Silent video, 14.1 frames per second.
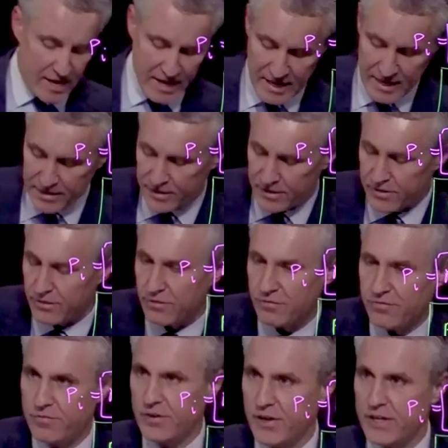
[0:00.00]
And then the
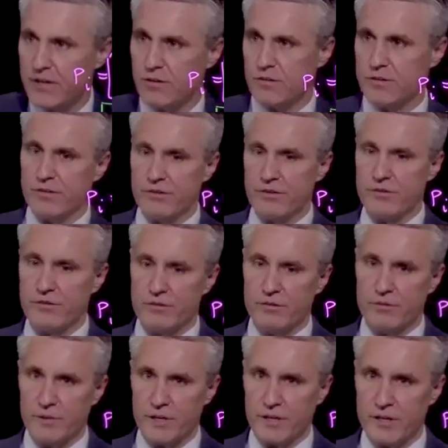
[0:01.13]
final decision to
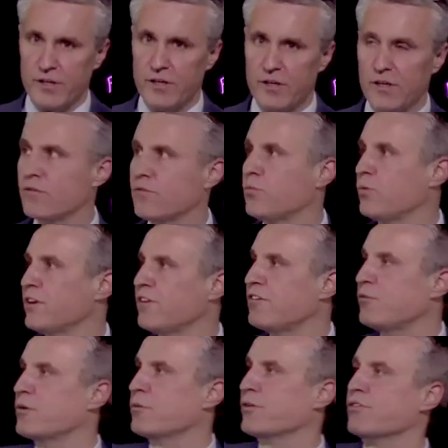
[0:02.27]
make is when do
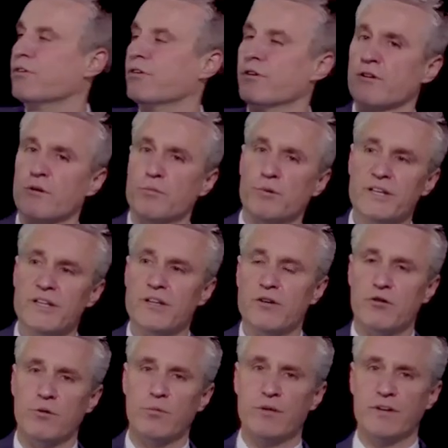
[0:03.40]
we return completely
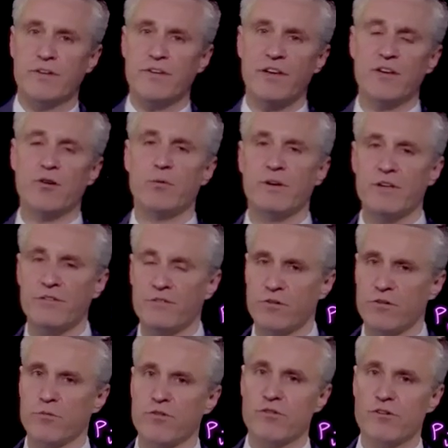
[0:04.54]
normal and take away
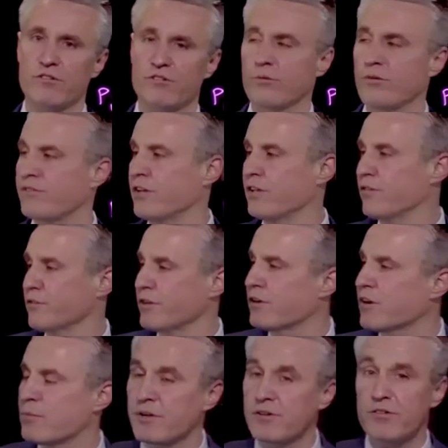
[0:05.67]
certain restrictions we've done? So here I
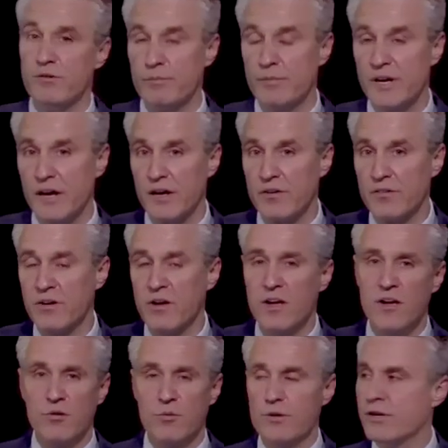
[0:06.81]
mentioned mass.
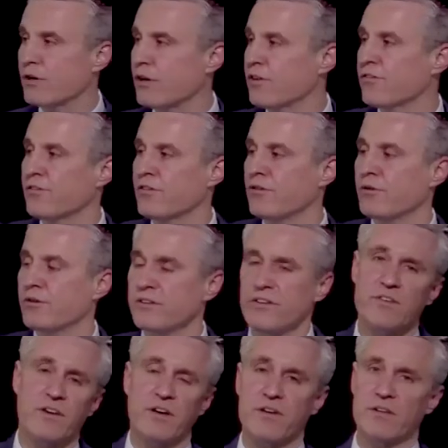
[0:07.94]
We could also include in this
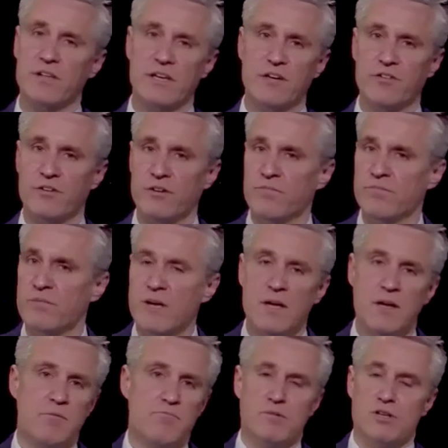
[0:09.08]
calculation,
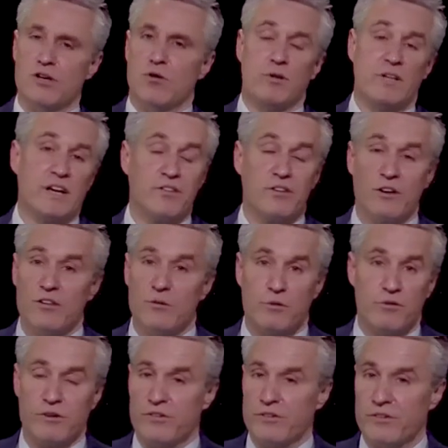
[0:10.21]
you know, relaxing other
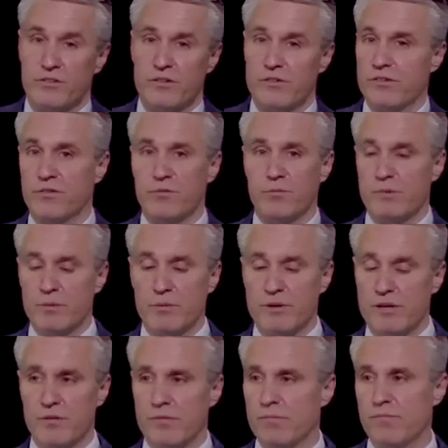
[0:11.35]
restrictions, such as
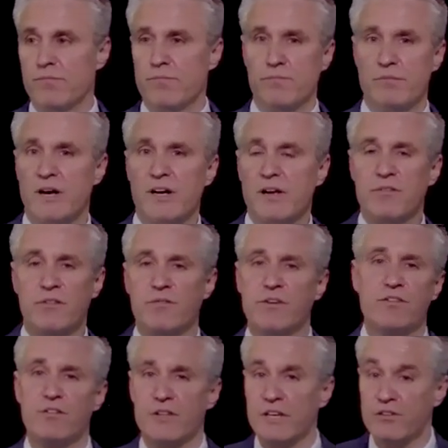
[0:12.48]
maybe not having the
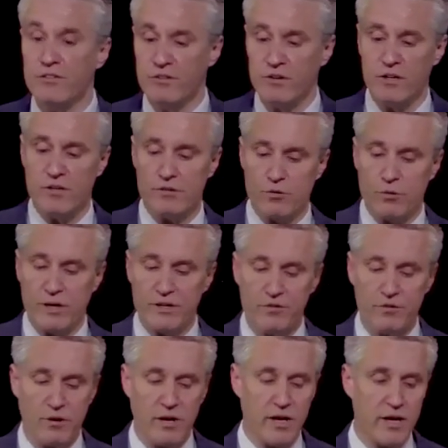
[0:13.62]
ventilation on quite so
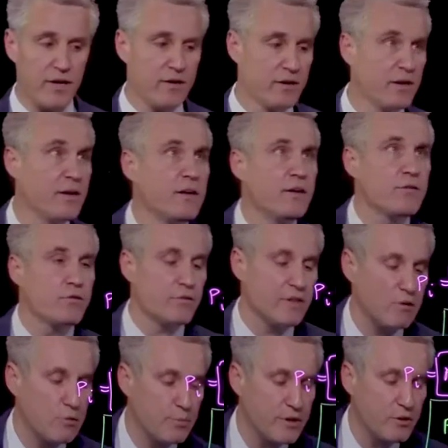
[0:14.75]
high. So that
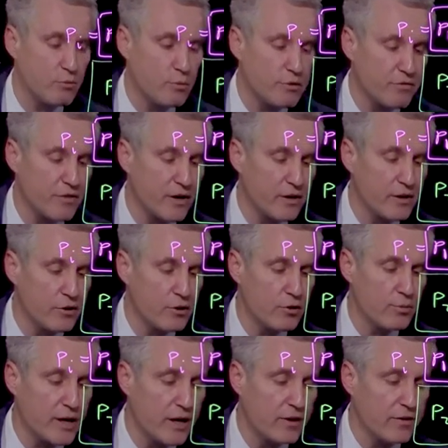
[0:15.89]
will be when we finally go
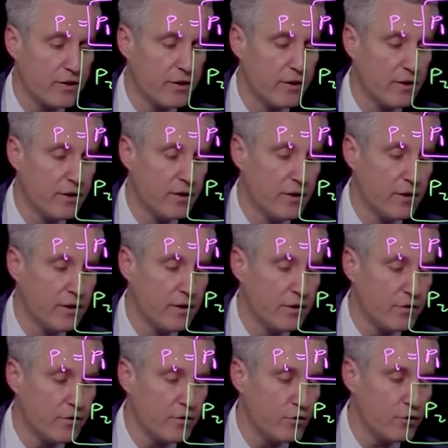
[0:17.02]
back
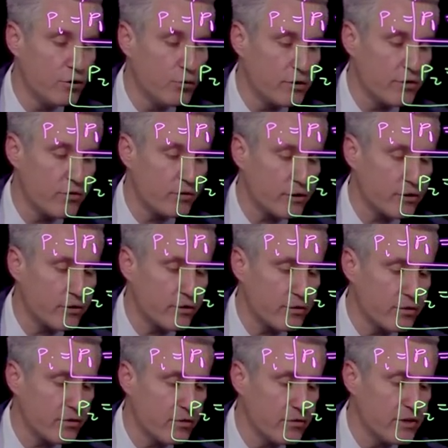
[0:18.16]
to no
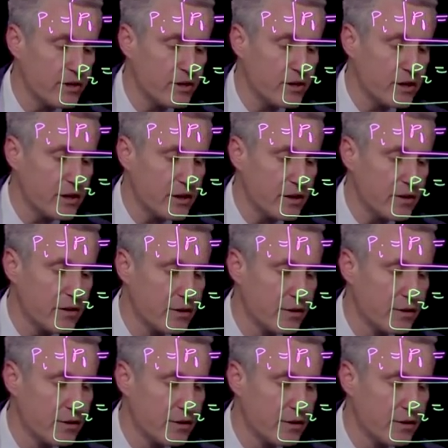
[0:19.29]
restrictions of any kind.